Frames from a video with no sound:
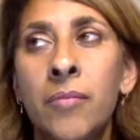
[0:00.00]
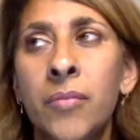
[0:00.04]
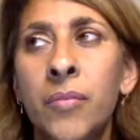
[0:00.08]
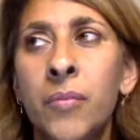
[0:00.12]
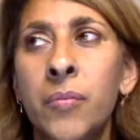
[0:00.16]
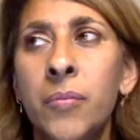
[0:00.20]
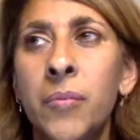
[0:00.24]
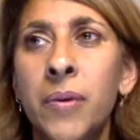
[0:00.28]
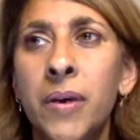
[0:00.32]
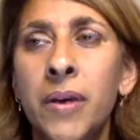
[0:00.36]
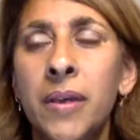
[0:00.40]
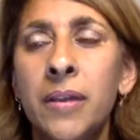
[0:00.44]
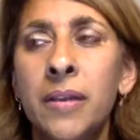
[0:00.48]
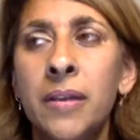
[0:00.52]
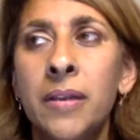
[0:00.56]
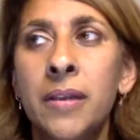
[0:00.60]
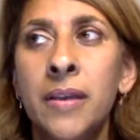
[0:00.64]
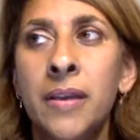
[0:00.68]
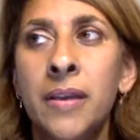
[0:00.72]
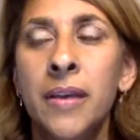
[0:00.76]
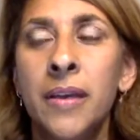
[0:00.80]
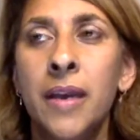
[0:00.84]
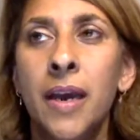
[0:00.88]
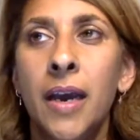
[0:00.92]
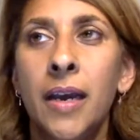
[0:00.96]
But
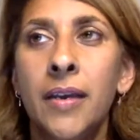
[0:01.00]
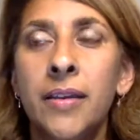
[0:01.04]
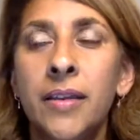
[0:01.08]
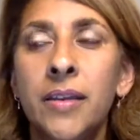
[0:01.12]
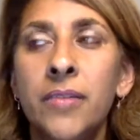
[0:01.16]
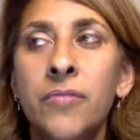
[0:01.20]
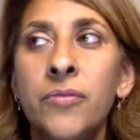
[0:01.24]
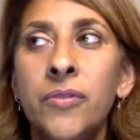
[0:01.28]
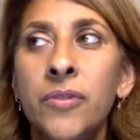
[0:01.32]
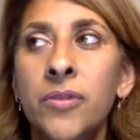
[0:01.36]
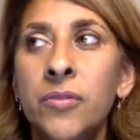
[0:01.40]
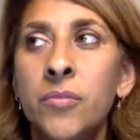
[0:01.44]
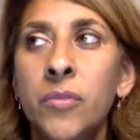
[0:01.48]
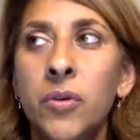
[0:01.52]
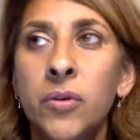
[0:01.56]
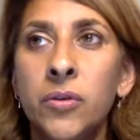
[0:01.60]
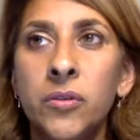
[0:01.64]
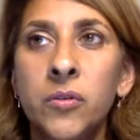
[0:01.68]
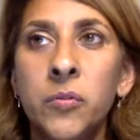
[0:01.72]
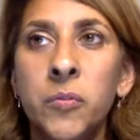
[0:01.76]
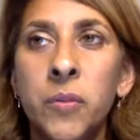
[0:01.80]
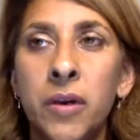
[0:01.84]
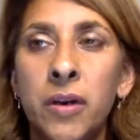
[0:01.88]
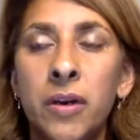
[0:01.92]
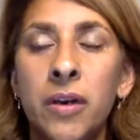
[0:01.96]
I think for the
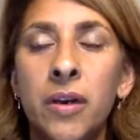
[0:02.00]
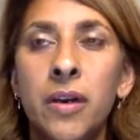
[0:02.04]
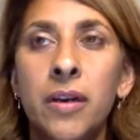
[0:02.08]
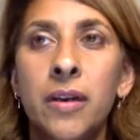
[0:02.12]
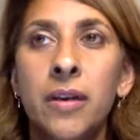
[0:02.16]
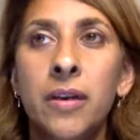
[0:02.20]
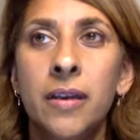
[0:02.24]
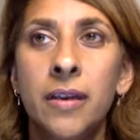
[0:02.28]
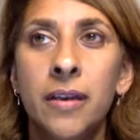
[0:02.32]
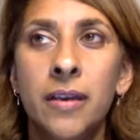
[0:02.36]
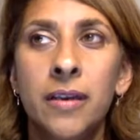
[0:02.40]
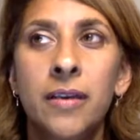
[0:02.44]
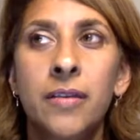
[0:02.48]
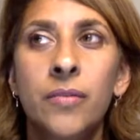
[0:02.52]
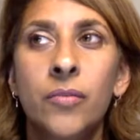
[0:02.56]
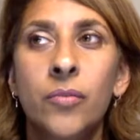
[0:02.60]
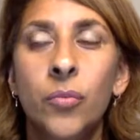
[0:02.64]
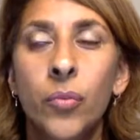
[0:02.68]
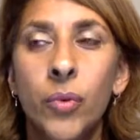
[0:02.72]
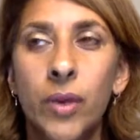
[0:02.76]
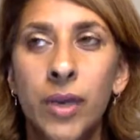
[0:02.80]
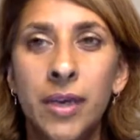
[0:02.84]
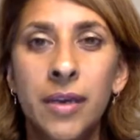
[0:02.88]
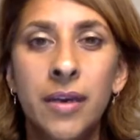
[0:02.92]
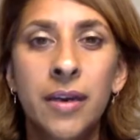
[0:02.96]
most part,
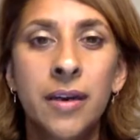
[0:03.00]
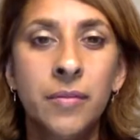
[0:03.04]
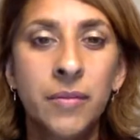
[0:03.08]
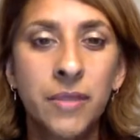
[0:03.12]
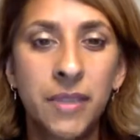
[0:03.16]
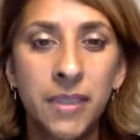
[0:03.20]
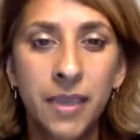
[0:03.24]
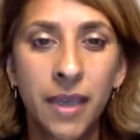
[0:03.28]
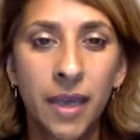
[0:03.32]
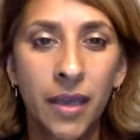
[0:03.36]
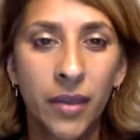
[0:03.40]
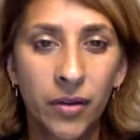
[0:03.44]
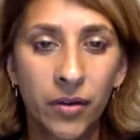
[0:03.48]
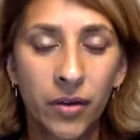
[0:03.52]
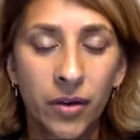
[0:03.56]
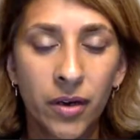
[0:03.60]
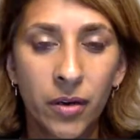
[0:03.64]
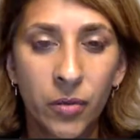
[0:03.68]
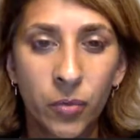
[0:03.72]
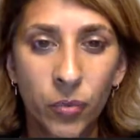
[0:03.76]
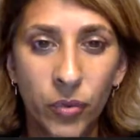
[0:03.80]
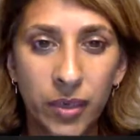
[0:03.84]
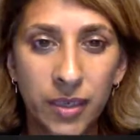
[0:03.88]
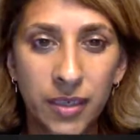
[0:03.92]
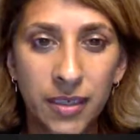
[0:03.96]
we come together
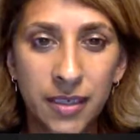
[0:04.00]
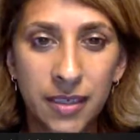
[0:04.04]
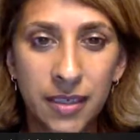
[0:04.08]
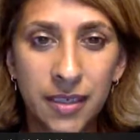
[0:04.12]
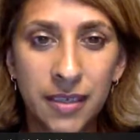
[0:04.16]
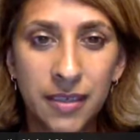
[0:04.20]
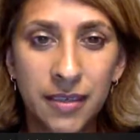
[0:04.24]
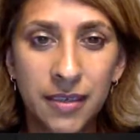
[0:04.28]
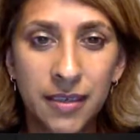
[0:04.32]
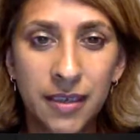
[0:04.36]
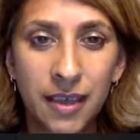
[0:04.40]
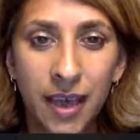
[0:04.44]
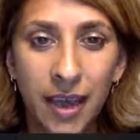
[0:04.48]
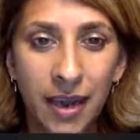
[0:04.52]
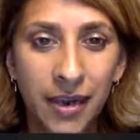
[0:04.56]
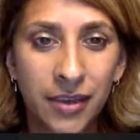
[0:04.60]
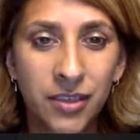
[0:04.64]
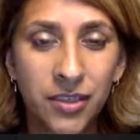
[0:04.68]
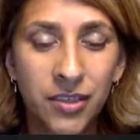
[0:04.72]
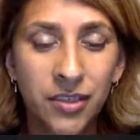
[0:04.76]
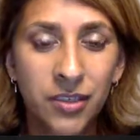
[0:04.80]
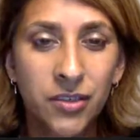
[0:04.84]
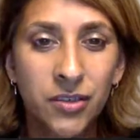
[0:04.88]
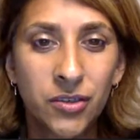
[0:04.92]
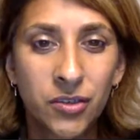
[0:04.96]
and we did
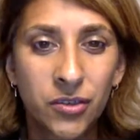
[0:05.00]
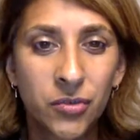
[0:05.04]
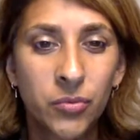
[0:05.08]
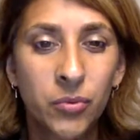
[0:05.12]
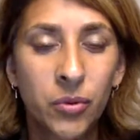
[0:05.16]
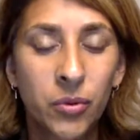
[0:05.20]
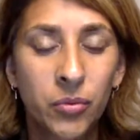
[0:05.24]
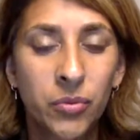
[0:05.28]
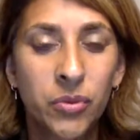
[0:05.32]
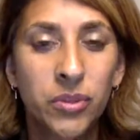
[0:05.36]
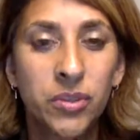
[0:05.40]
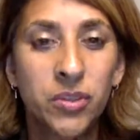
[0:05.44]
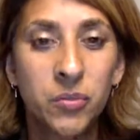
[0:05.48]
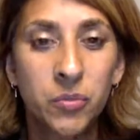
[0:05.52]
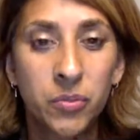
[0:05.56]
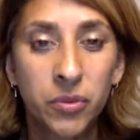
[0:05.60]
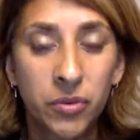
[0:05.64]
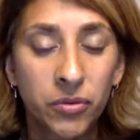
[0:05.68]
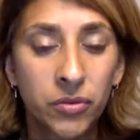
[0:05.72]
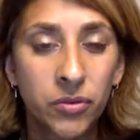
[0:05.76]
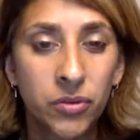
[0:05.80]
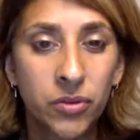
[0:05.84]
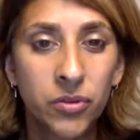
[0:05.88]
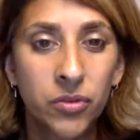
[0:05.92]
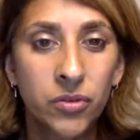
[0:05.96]
actually do what we're
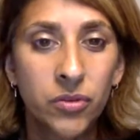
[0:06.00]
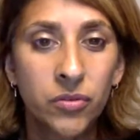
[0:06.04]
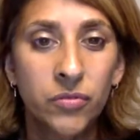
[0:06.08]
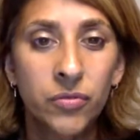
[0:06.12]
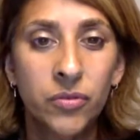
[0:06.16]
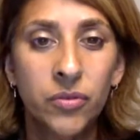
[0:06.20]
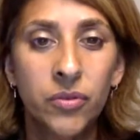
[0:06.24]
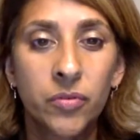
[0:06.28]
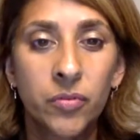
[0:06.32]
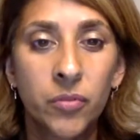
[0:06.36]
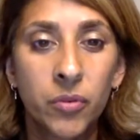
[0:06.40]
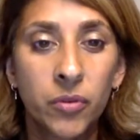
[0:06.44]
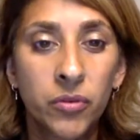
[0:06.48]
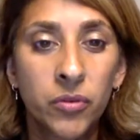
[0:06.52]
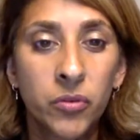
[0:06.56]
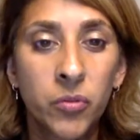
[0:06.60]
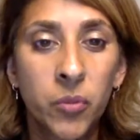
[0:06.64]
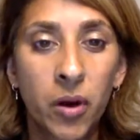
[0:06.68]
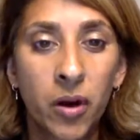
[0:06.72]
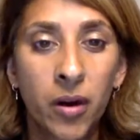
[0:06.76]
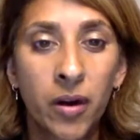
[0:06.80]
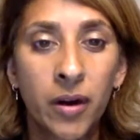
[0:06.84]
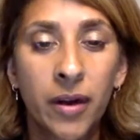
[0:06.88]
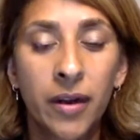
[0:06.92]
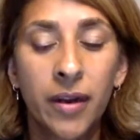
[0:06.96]
supposed to do for the most
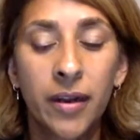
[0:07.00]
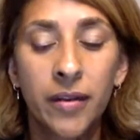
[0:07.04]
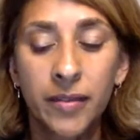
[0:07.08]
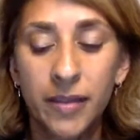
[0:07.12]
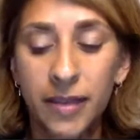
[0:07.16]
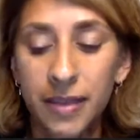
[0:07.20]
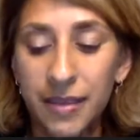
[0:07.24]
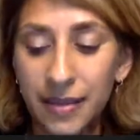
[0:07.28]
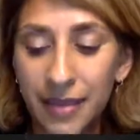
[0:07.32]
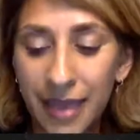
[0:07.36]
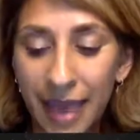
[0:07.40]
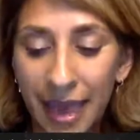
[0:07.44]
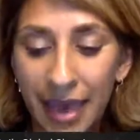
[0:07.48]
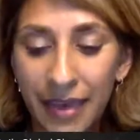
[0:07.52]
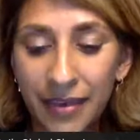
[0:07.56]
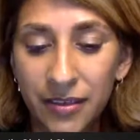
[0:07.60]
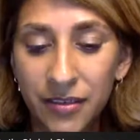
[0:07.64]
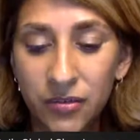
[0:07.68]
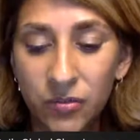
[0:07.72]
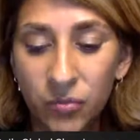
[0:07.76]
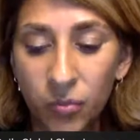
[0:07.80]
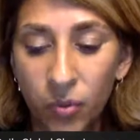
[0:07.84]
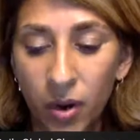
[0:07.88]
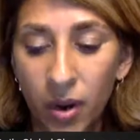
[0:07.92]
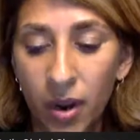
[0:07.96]
part. And I think that is
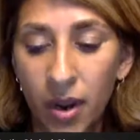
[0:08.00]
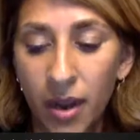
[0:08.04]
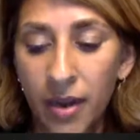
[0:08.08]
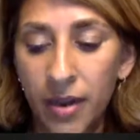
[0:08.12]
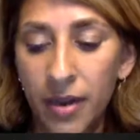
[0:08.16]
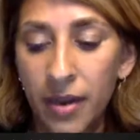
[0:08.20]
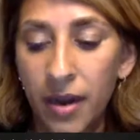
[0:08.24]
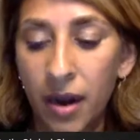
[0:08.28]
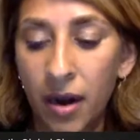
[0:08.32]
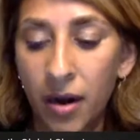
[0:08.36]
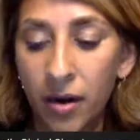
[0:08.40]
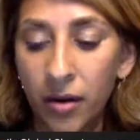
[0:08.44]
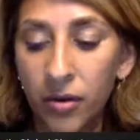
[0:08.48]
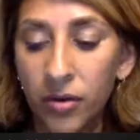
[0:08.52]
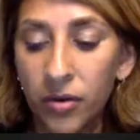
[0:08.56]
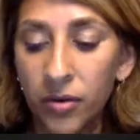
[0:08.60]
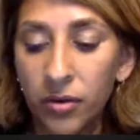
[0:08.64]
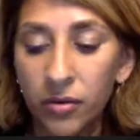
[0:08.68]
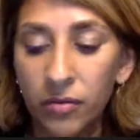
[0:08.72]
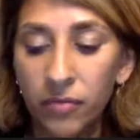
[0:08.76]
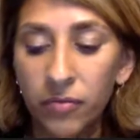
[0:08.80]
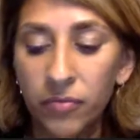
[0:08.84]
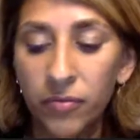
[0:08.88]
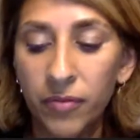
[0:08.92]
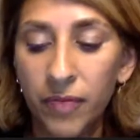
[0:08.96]
why our
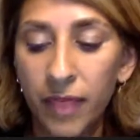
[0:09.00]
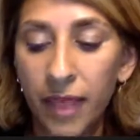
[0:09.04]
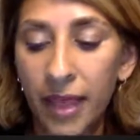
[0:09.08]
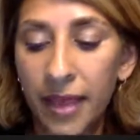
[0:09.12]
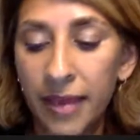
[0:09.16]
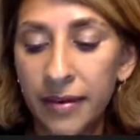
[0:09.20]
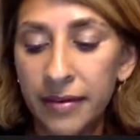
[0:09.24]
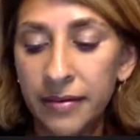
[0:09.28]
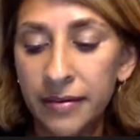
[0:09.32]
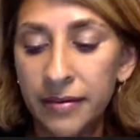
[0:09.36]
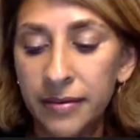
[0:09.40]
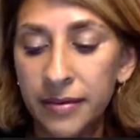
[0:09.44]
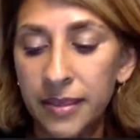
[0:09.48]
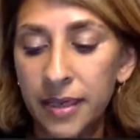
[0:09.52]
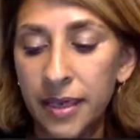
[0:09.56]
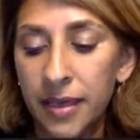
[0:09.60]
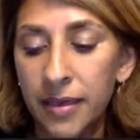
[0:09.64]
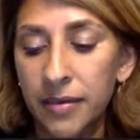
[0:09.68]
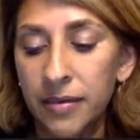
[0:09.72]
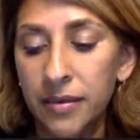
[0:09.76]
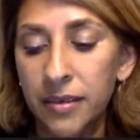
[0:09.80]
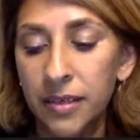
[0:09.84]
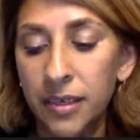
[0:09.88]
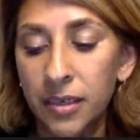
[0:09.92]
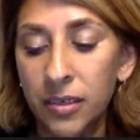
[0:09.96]
curve flattened
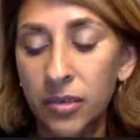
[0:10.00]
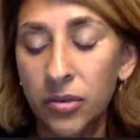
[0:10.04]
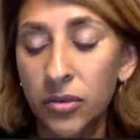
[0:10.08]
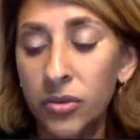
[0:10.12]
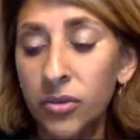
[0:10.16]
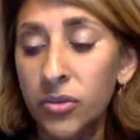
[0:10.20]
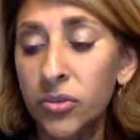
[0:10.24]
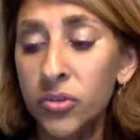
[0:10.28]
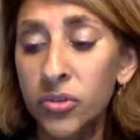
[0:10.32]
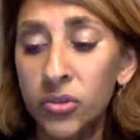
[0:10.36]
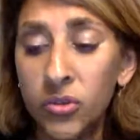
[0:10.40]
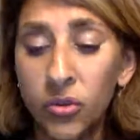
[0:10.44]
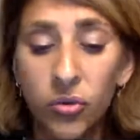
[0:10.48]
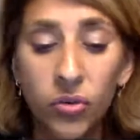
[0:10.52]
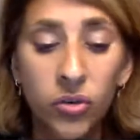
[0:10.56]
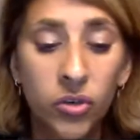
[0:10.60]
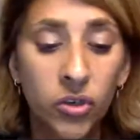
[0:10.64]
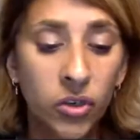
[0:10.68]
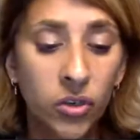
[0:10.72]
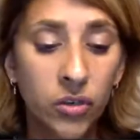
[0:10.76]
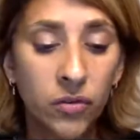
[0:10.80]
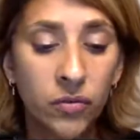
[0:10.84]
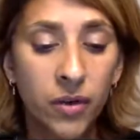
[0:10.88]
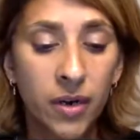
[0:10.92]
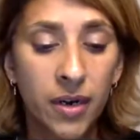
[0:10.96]
and it looks so
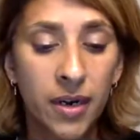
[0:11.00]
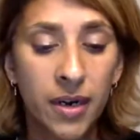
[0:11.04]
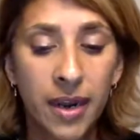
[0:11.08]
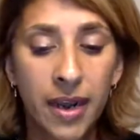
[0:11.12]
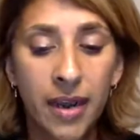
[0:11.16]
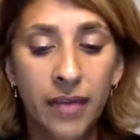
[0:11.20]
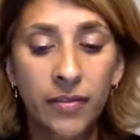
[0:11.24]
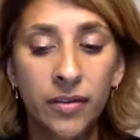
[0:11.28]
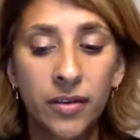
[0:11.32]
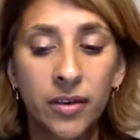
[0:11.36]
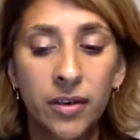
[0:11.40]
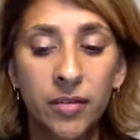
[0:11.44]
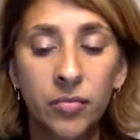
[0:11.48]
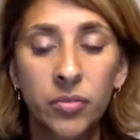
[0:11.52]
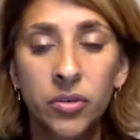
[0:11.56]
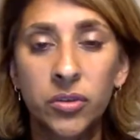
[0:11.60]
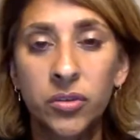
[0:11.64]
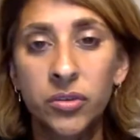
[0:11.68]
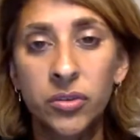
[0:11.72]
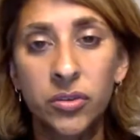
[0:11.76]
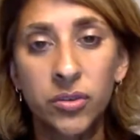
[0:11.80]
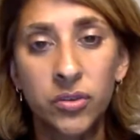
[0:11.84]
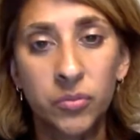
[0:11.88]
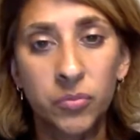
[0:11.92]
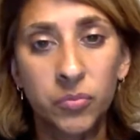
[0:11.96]
good right now. The numbers
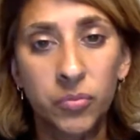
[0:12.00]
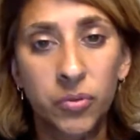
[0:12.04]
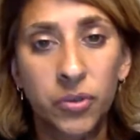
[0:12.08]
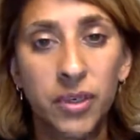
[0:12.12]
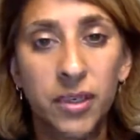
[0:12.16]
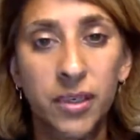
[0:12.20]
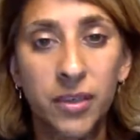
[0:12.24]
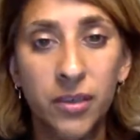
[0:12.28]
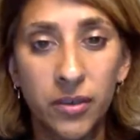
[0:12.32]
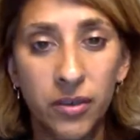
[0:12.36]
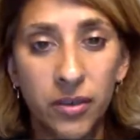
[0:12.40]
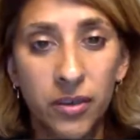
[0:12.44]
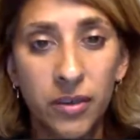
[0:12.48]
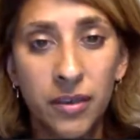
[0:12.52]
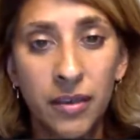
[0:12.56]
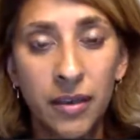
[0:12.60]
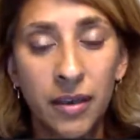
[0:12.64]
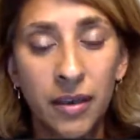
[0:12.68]
look pretty good